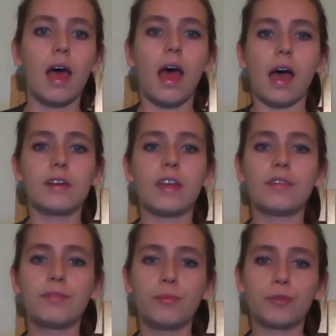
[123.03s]

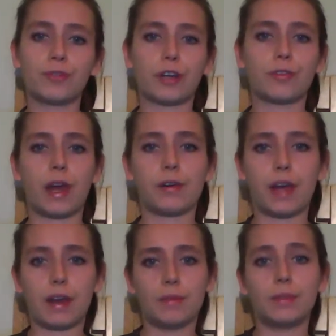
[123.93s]
Another formal structure I
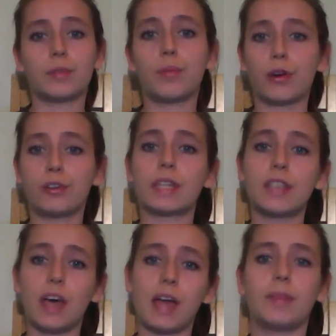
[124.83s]
created was a
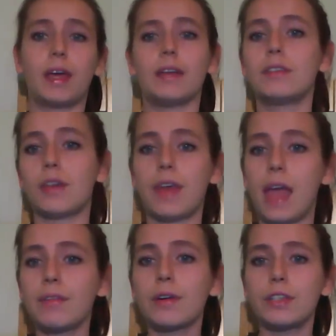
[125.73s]
project timeline so that
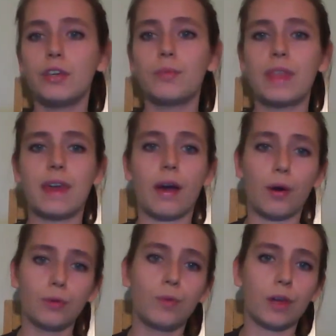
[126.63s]
everyone knew when their
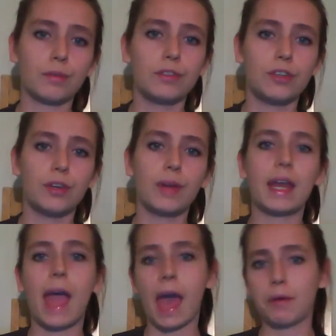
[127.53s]
own work was due
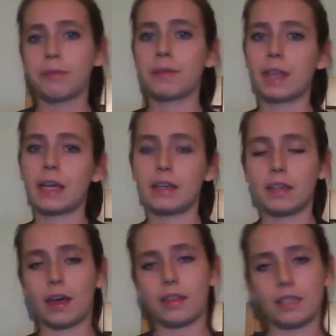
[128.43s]
and how it
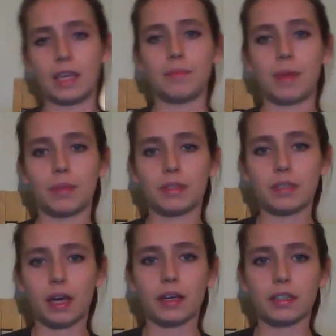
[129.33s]
related to other team members'
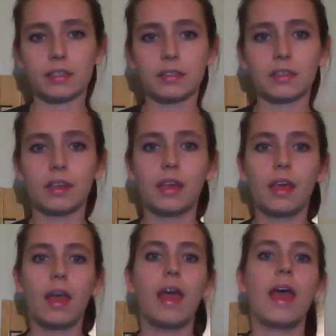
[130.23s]
tasks.
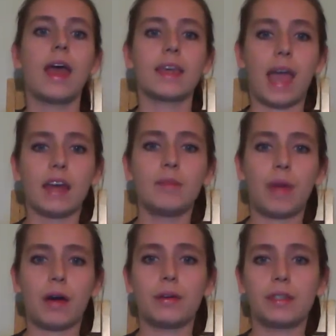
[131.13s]

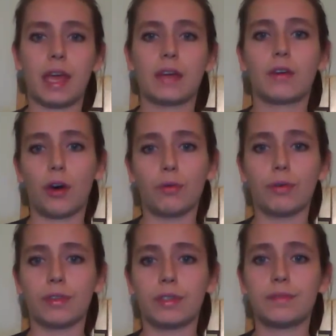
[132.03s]
Tannenbaum and
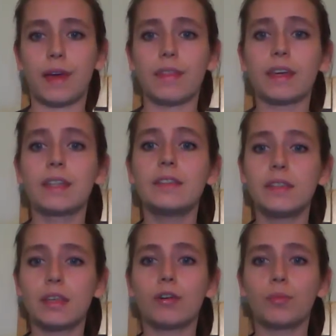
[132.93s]
co-authors found that
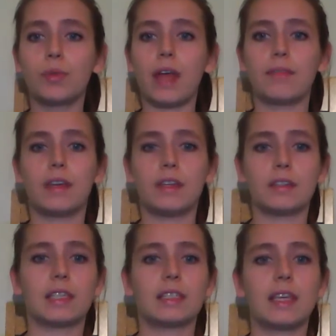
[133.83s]
considerable
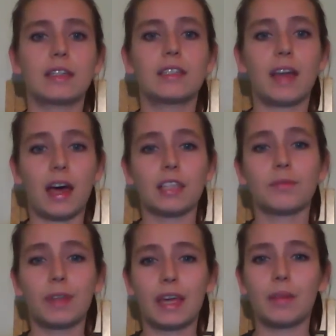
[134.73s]
evidence has linked
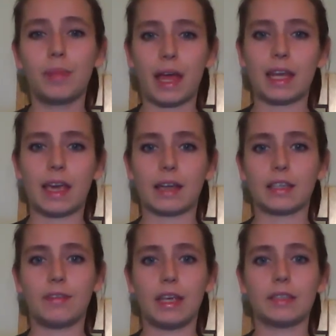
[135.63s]
task-related planning
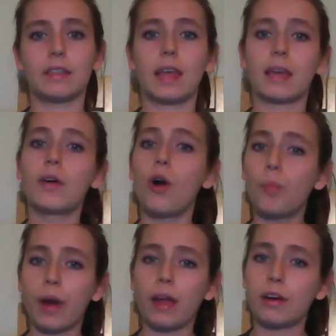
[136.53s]
activities like
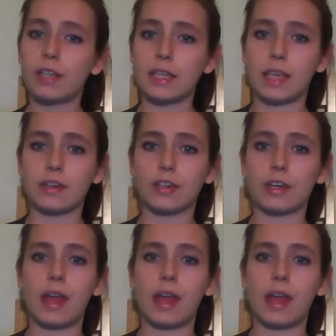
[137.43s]
goal prioritization